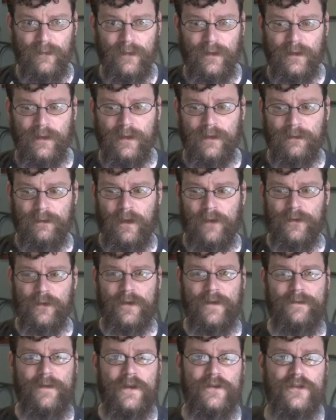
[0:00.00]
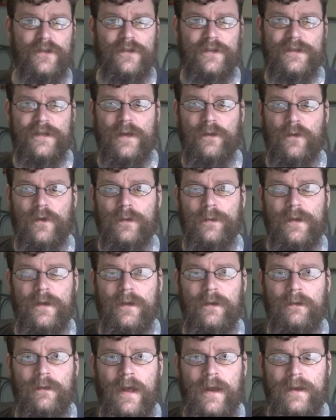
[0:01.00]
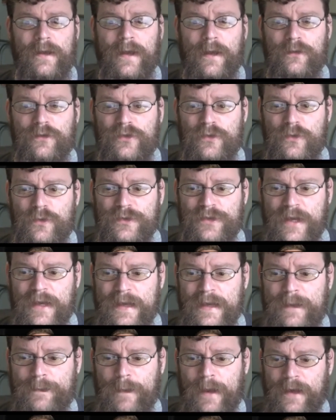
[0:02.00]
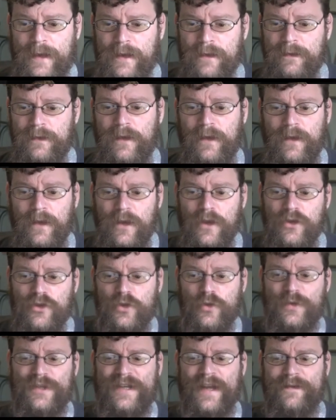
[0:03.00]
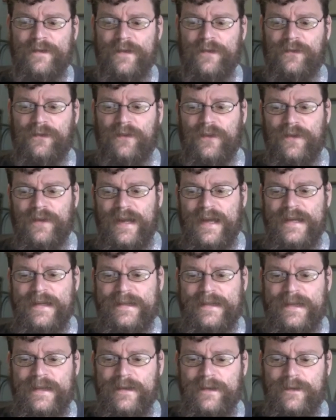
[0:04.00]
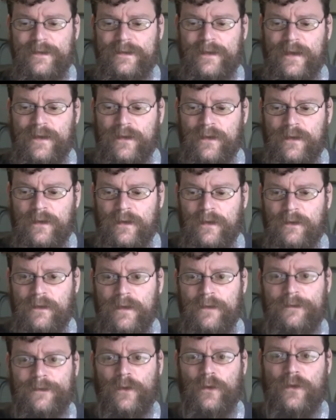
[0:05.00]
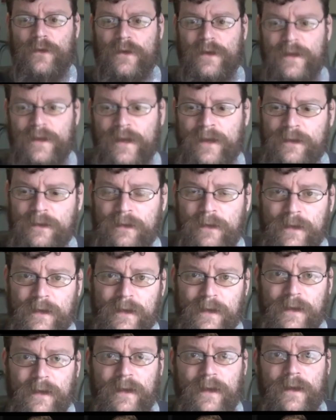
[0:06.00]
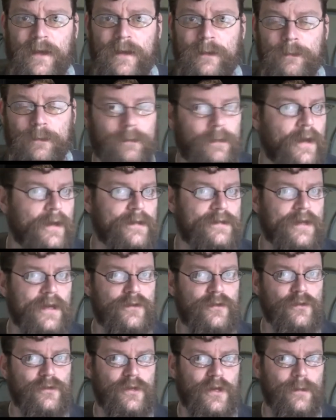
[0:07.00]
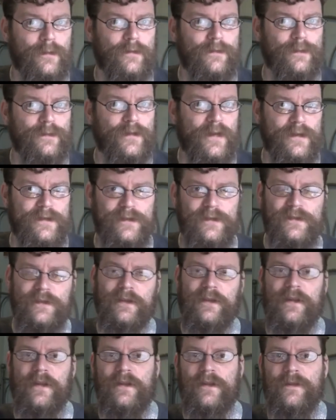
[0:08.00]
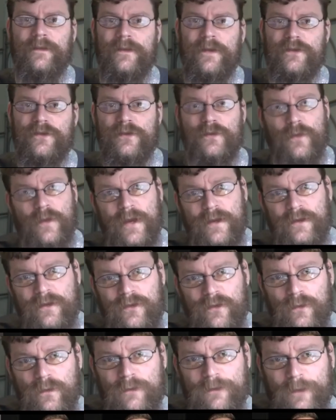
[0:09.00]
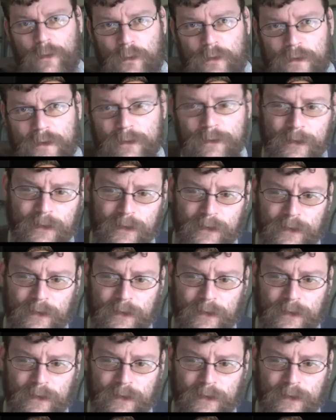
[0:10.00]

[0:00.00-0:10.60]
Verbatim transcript: Other conventions that we're going to be heading out to is Ink Mania, June 7th to the 19th, down in Florida again. A lot of tattoos coming from Texas, and a lot of conventions we're heading to in Florida.